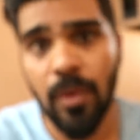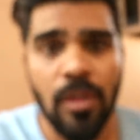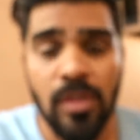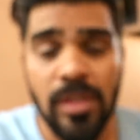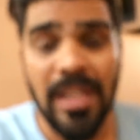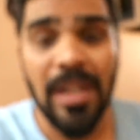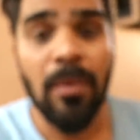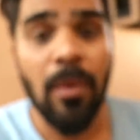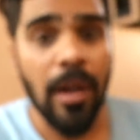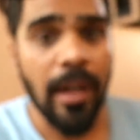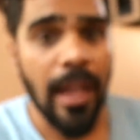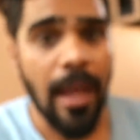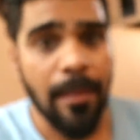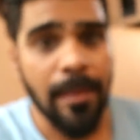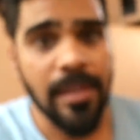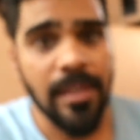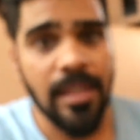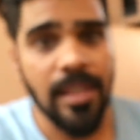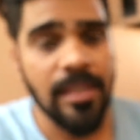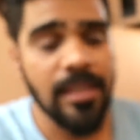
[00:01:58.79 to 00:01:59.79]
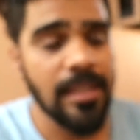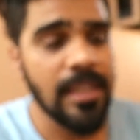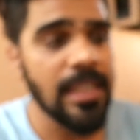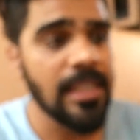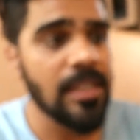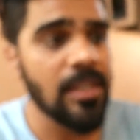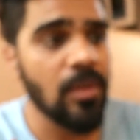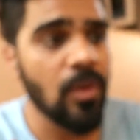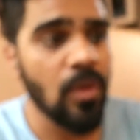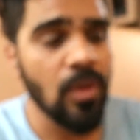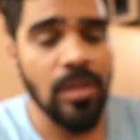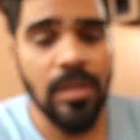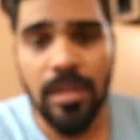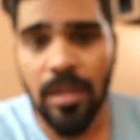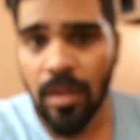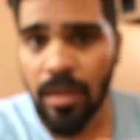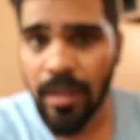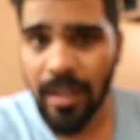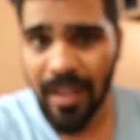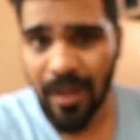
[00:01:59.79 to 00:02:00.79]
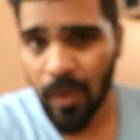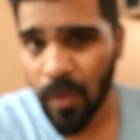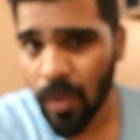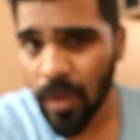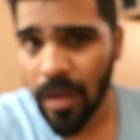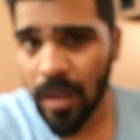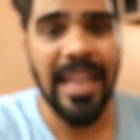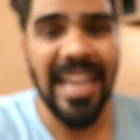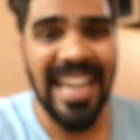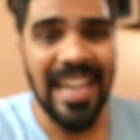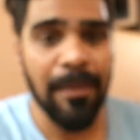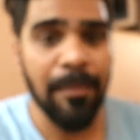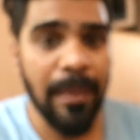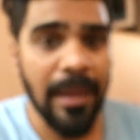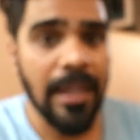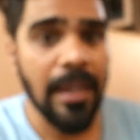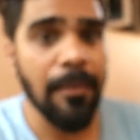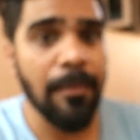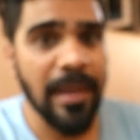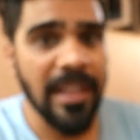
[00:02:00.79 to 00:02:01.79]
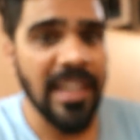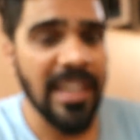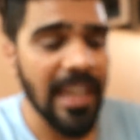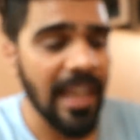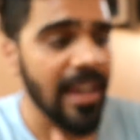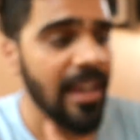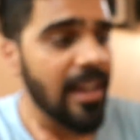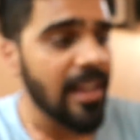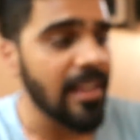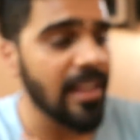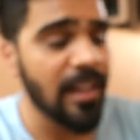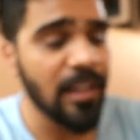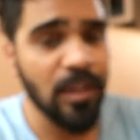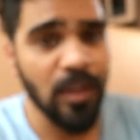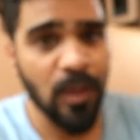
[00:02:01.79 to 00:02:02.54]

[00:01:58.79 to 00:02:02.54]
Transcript: usually what happens is the stones on the road, they get picked up by the tire and they're